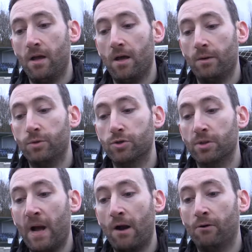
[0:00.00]
Uh, it was
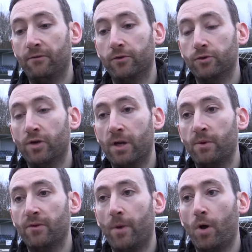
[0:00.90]
just a matter of us trying to
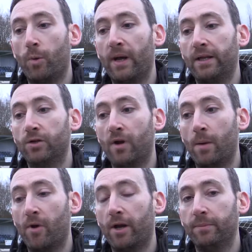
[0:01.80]
move the ball quickly and try
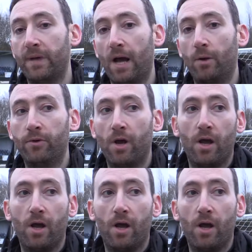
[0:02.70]
and break them down.